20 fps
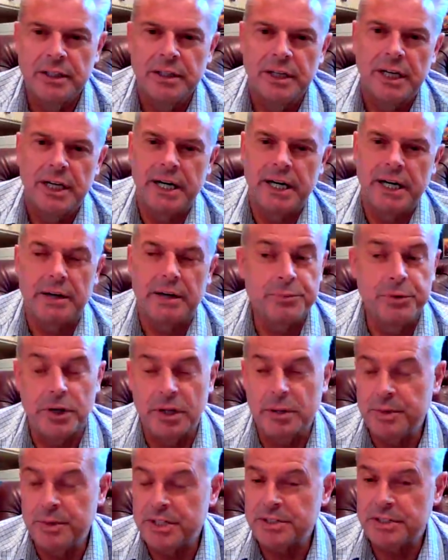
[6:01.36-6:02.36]
and I'm
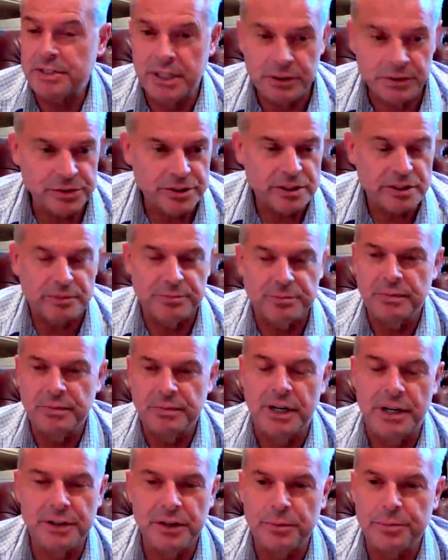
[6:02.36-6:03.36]
probably missing out some
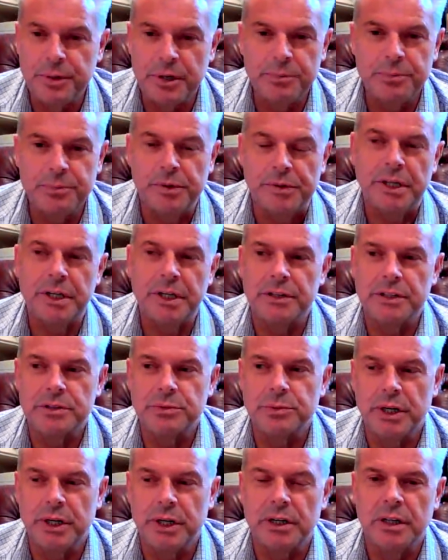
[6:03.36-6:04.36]
other people there as
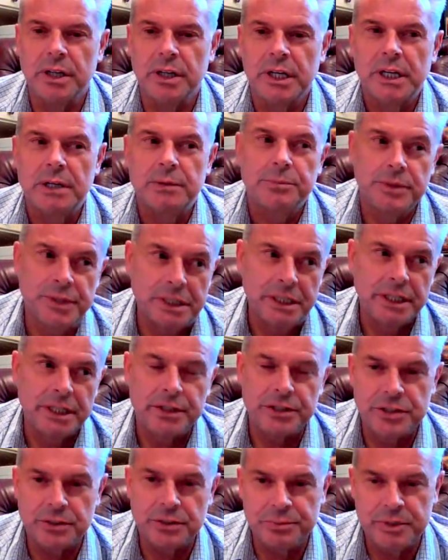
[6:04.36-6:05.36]
well, but the
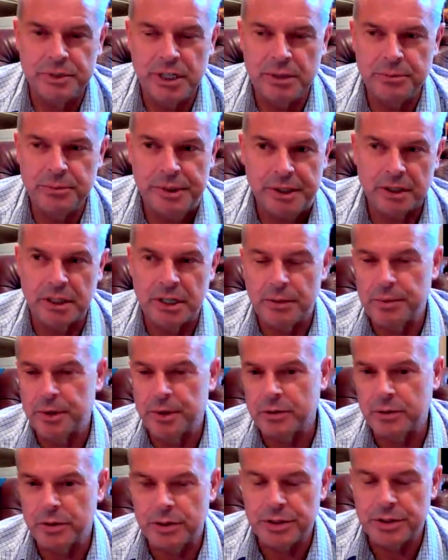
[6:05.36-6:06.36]
leadership team at the club
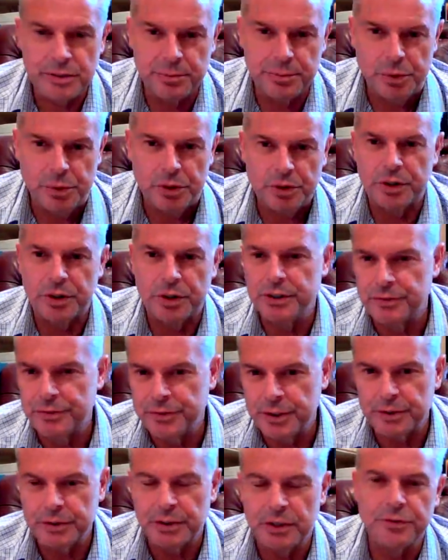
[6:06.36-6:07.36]
across the board, on the
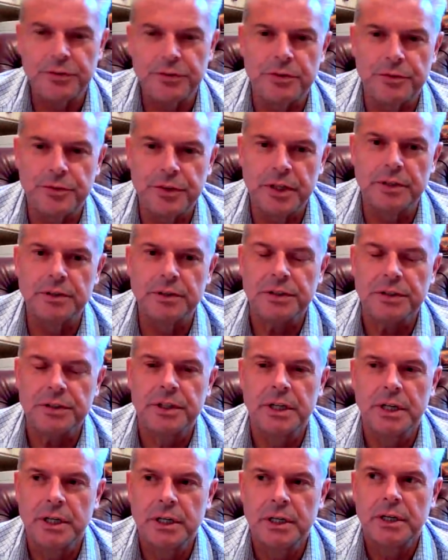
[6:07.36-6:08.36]
field, off the field,
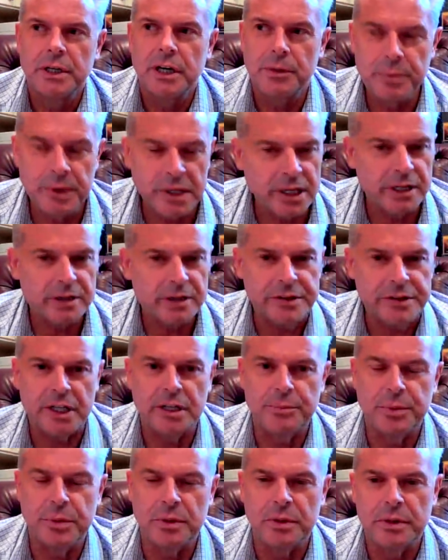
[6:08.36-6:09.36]
have been
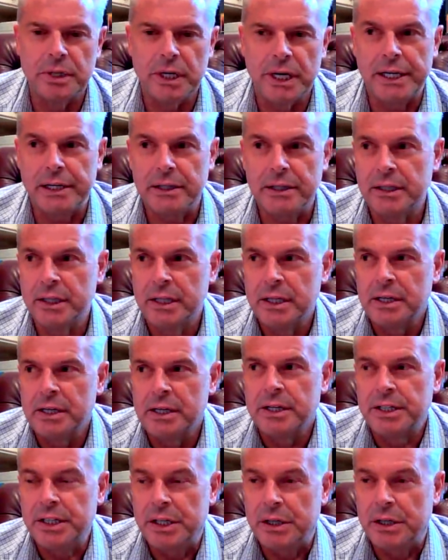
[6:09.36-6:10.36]
incredible. And,
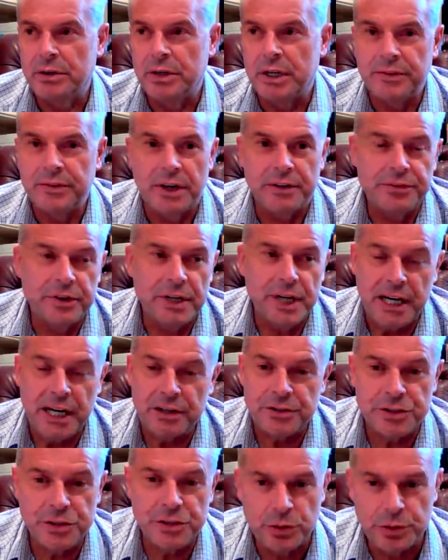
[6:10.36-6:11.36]
you know, I've
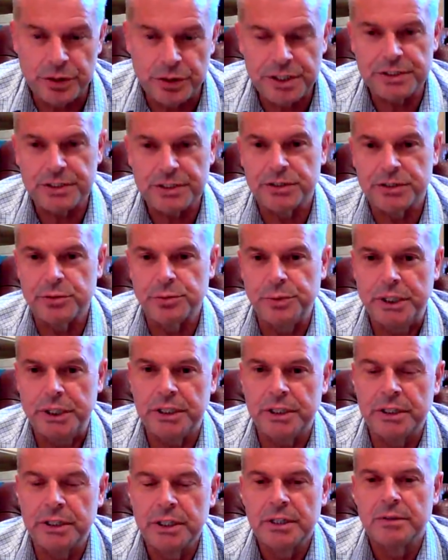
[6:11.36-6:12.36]
heard stories this
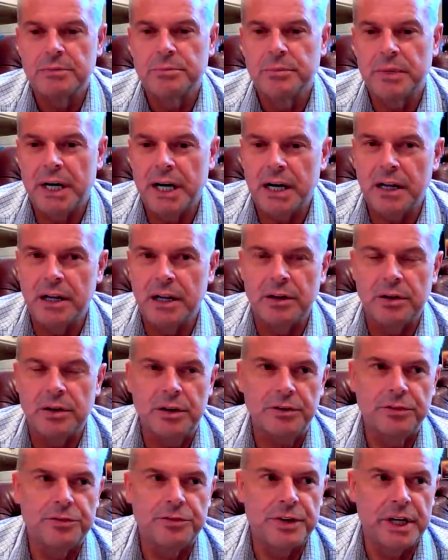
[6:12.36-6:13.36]
week, Mal,
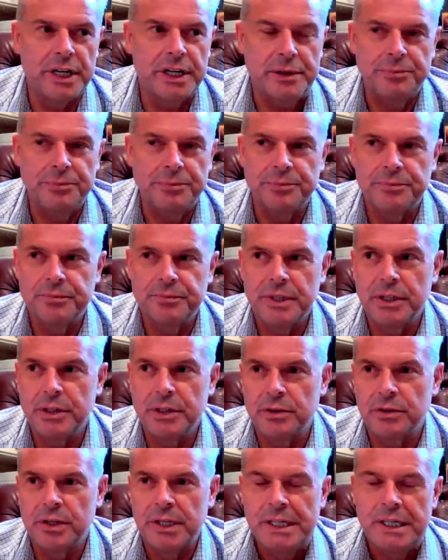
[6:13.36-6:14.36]
of, you
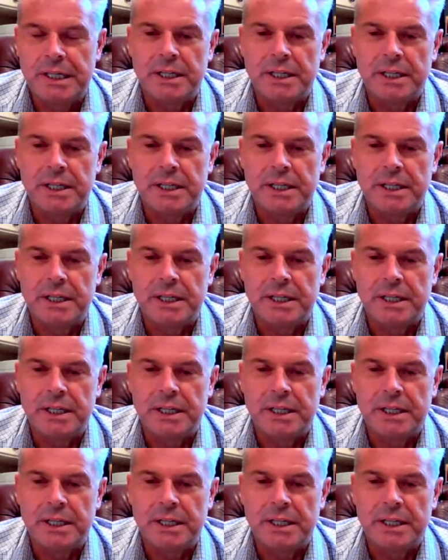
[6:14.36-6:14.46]
know,